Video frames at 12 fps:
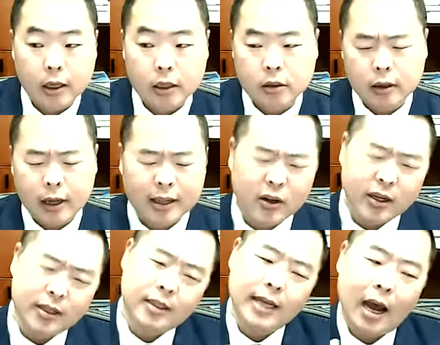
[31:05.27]
So you
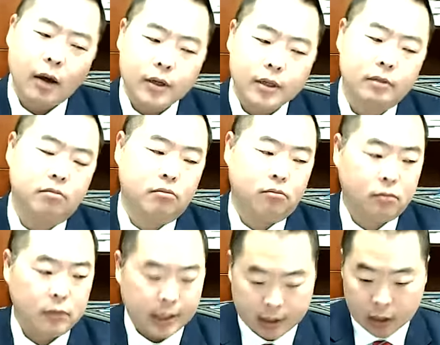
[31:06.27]
can see how this
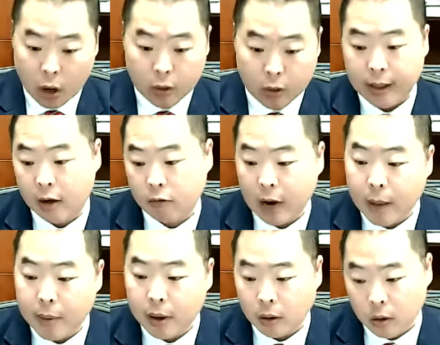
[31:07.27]
can go down that
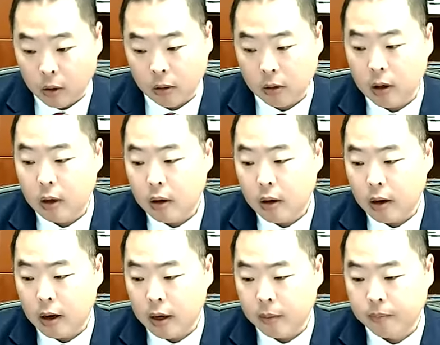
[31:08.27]
rabbit hole
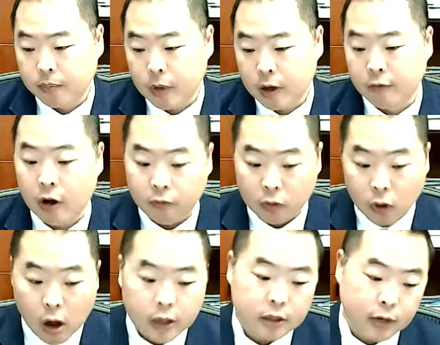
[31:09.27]
of
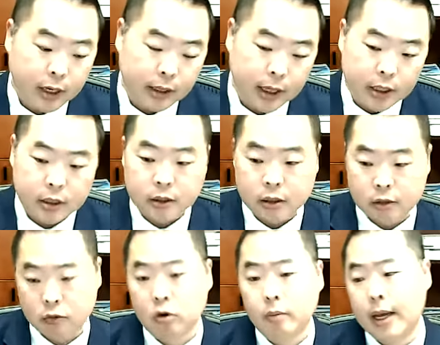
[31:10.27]
laws and regulations
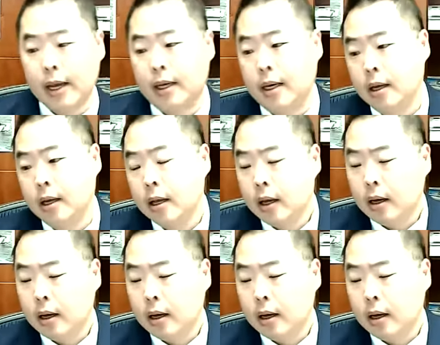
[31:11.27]
and rulemaking.